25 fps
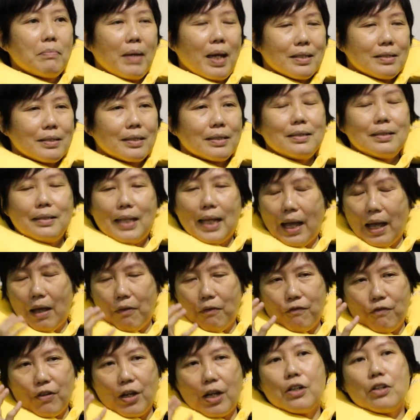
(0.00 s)
medicine that
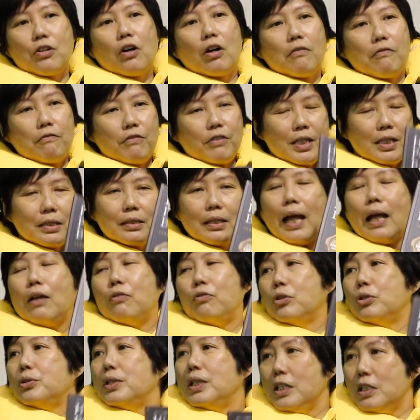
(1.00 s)
I'm very convinced I
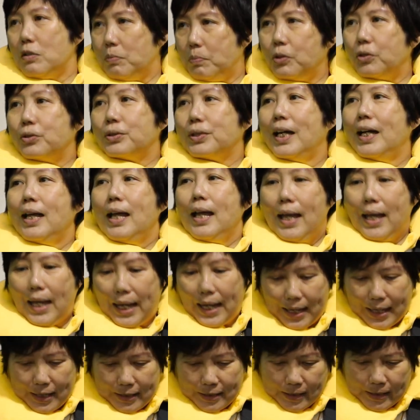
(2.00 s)
wrote this book.
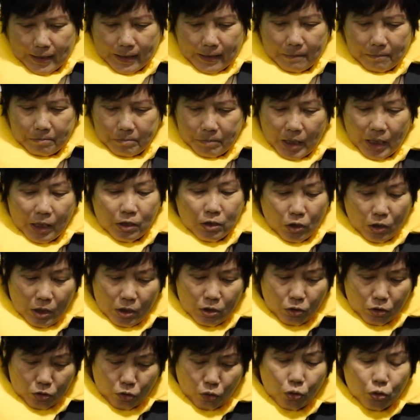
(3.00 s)
And it
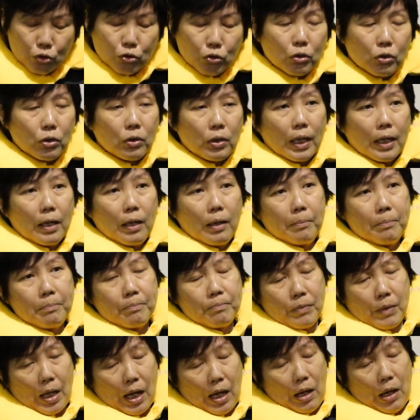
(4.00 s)
is also,
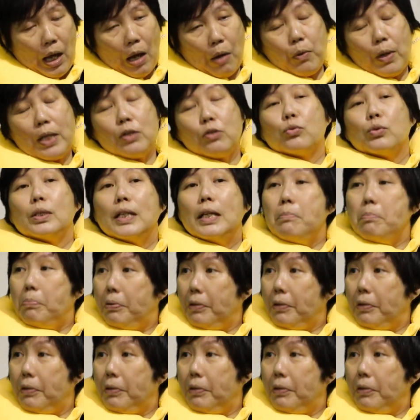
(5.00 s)
I went to learn